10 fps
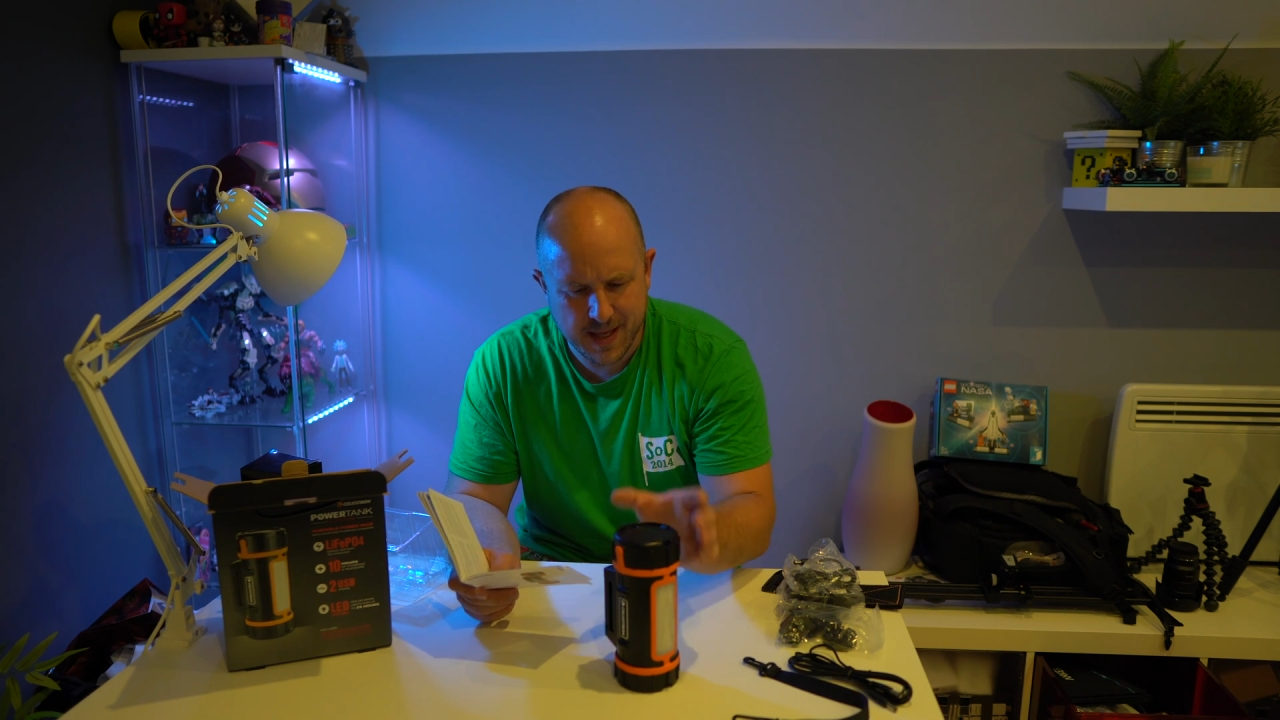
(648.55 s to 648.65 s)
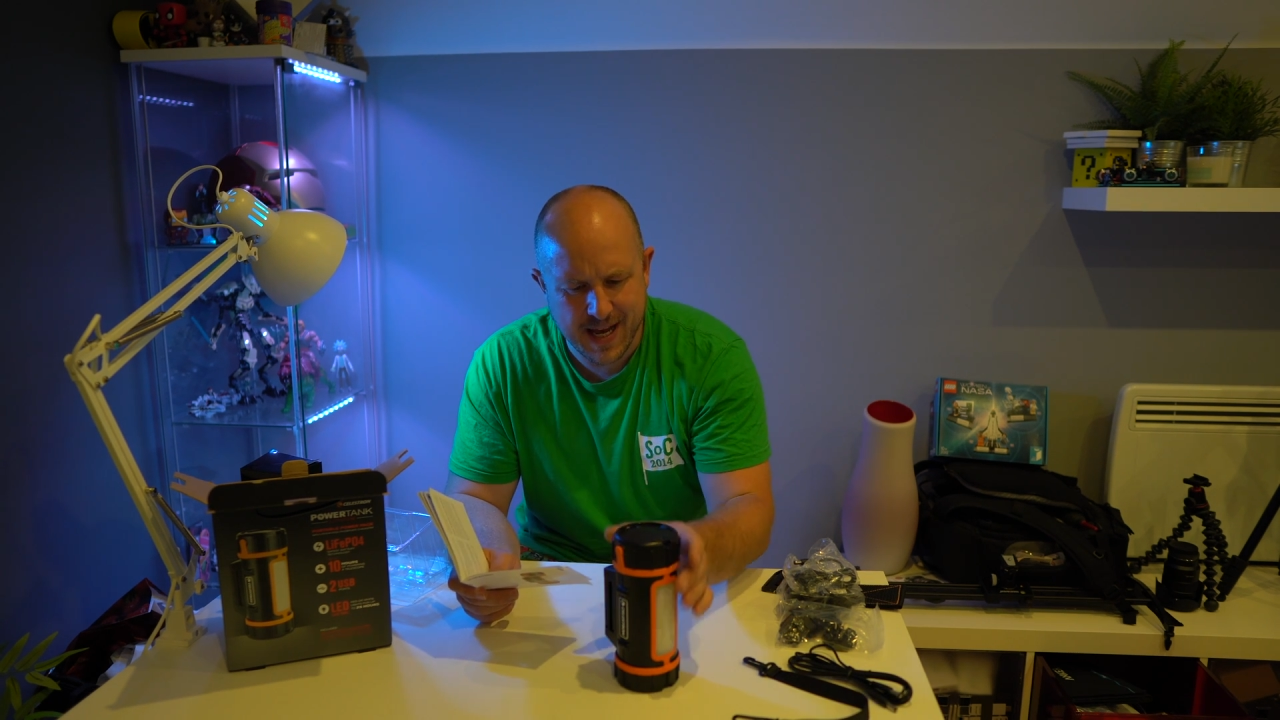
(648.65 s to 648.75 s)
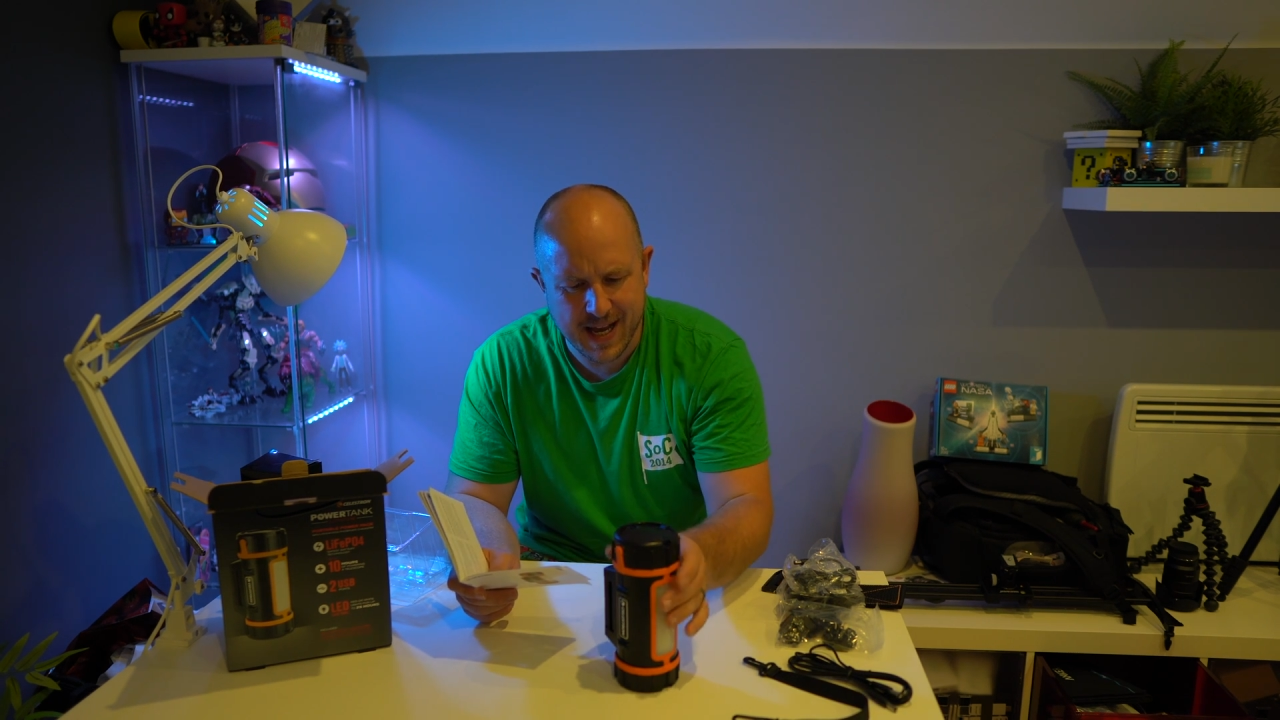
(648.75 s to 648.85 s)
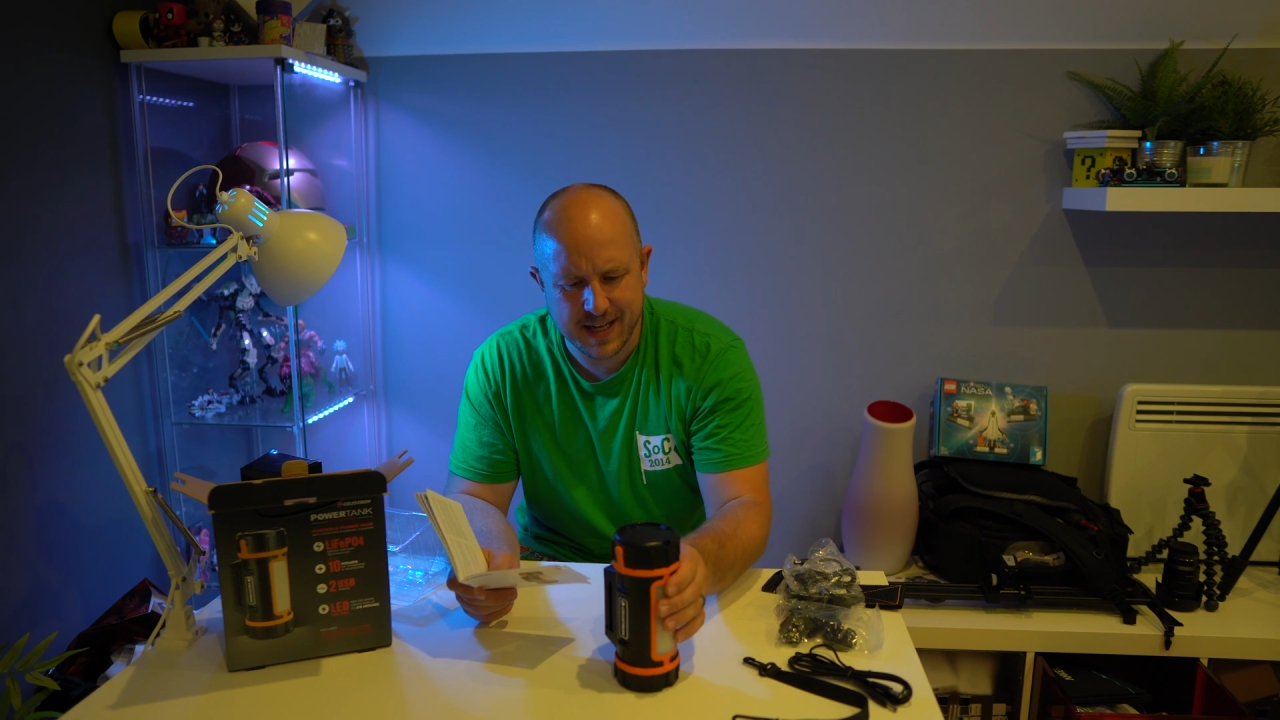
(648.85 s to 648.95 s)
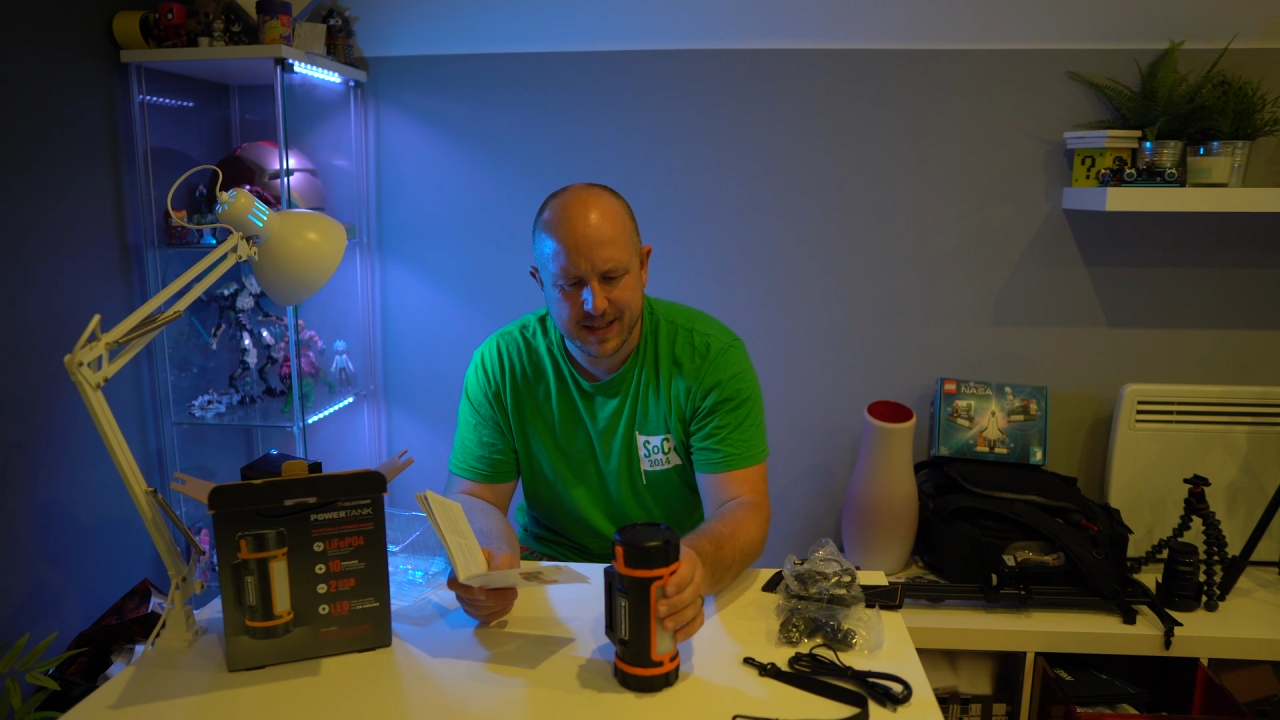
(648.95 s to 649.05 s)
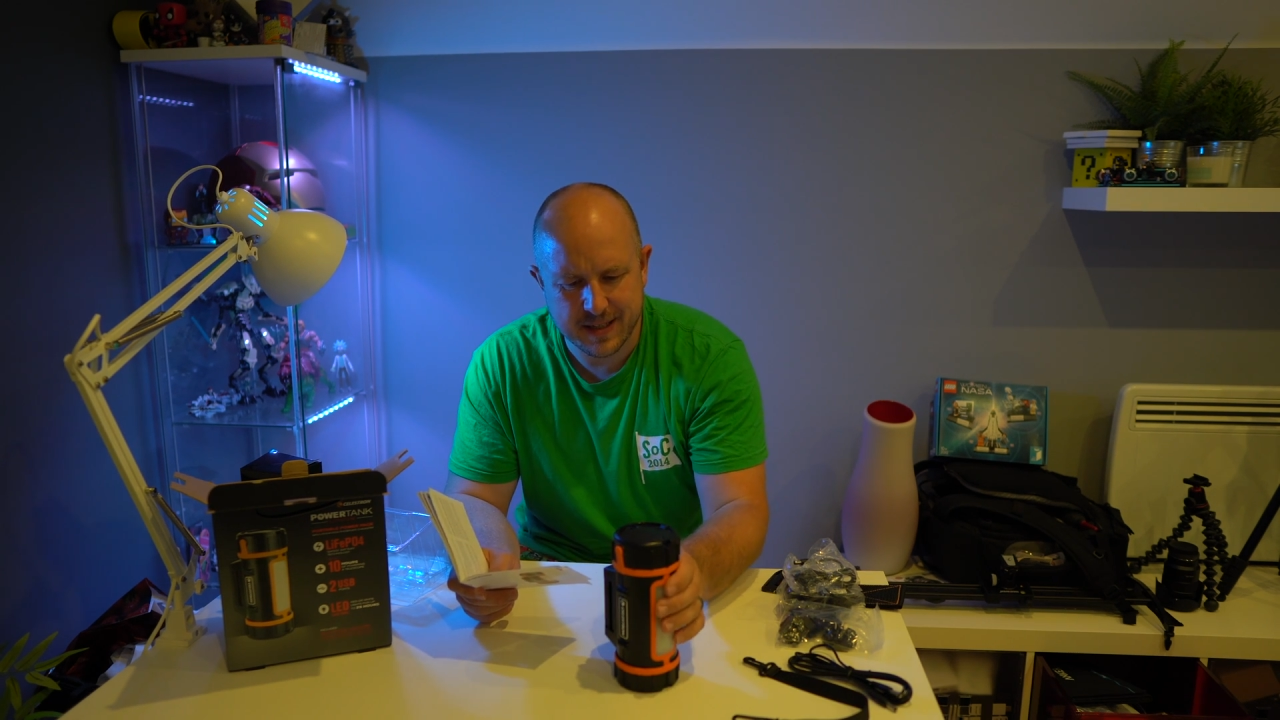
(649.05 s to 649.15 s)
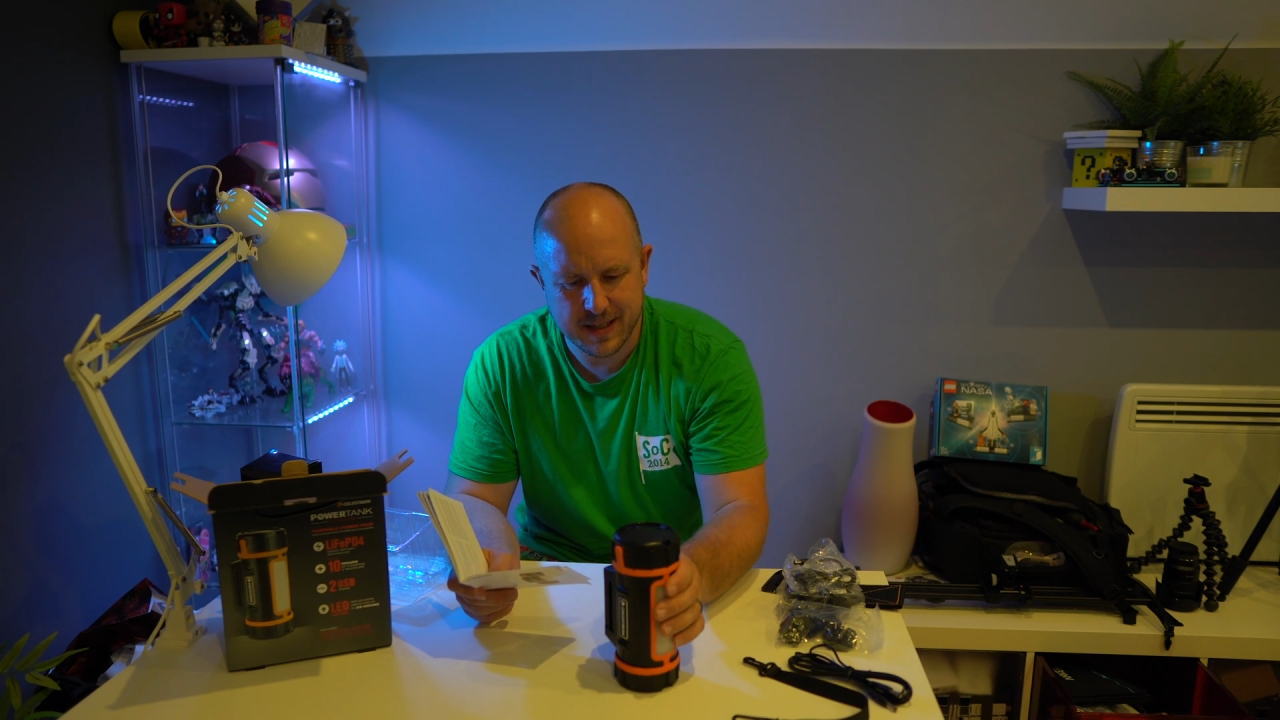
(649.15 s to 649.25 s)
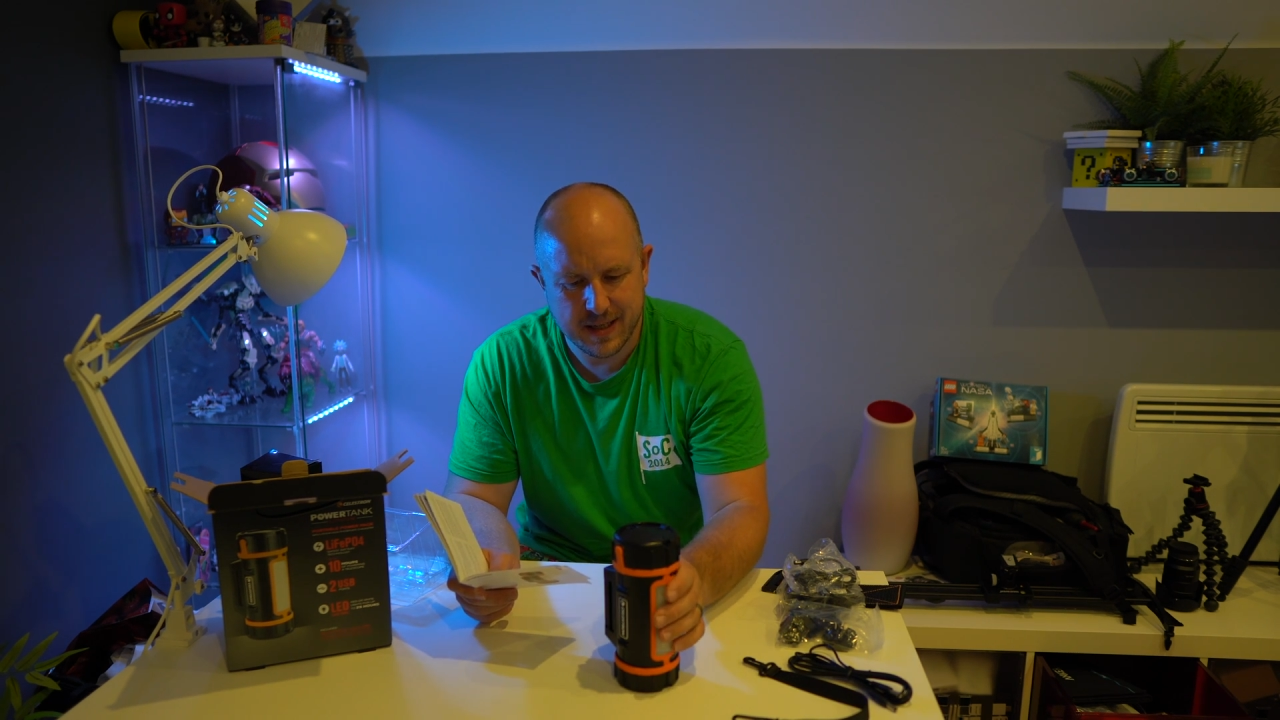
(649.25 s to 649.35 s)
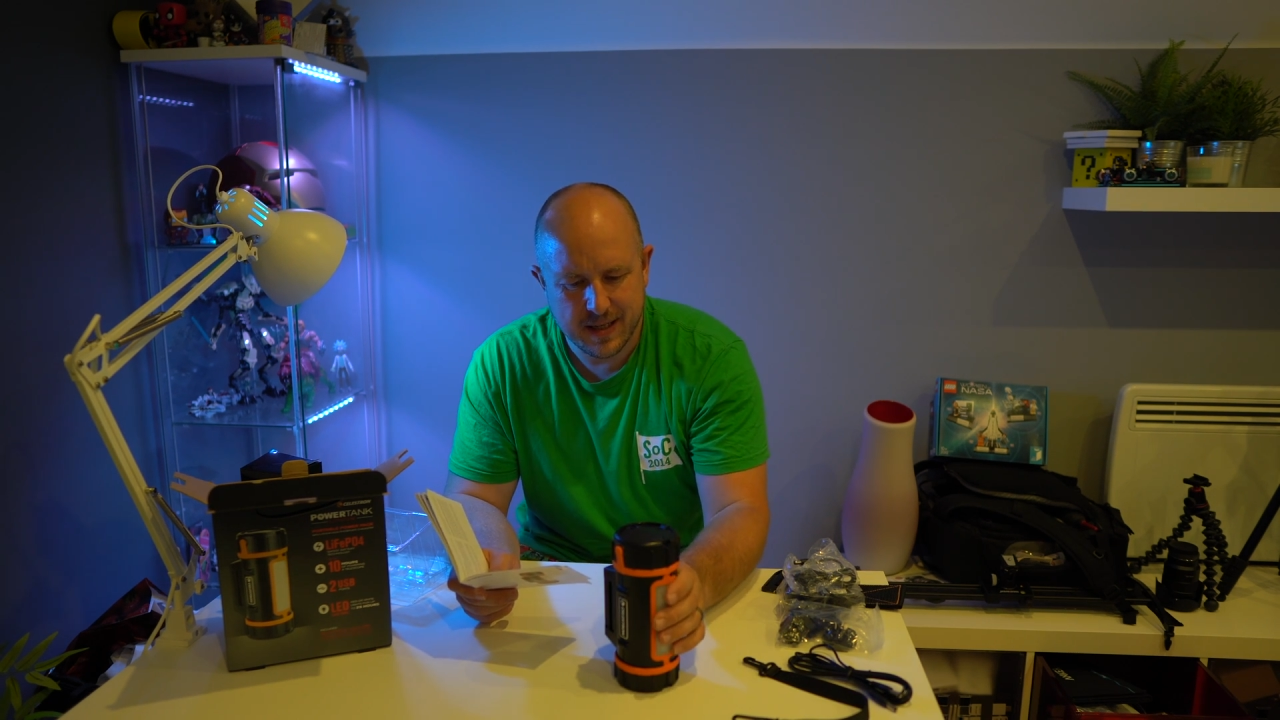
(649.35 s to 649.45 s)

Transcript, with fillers: and